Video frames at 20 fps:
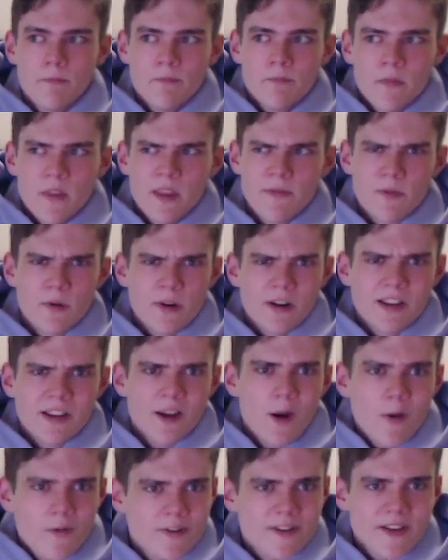If you want it
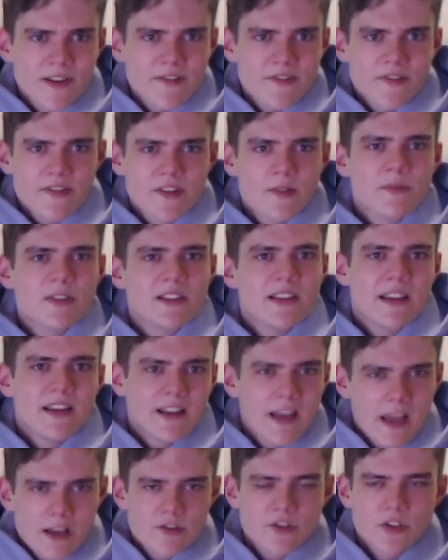like oversized for some reason, get
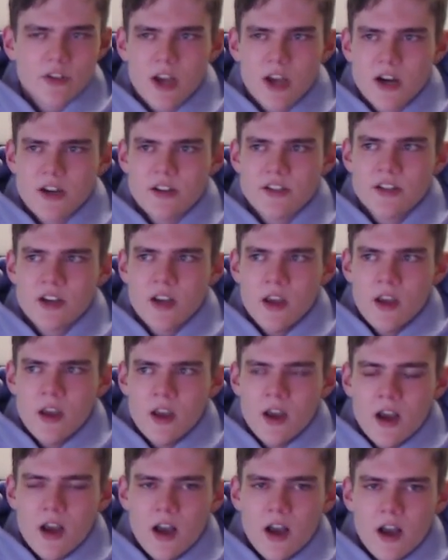an extra large.
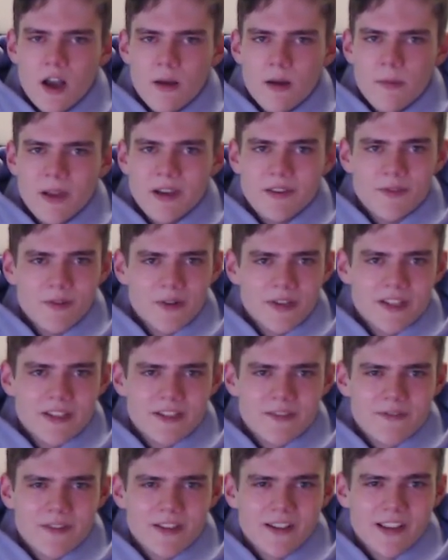And if you want it
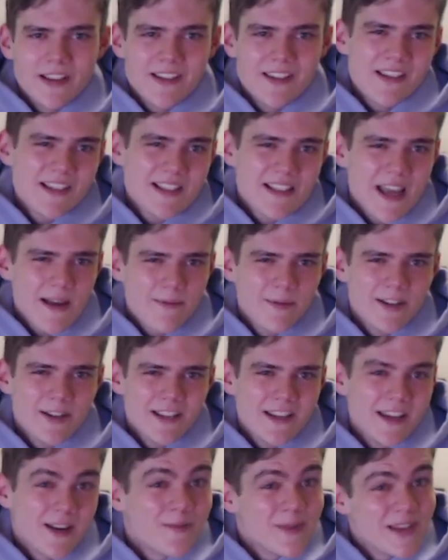to fit like the Yeezy Gap hoodie,
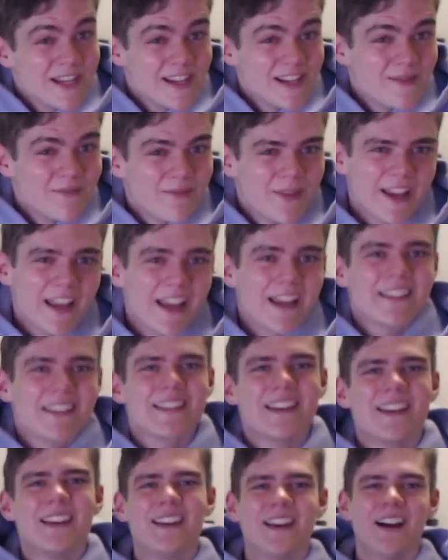you get a medium, I guess.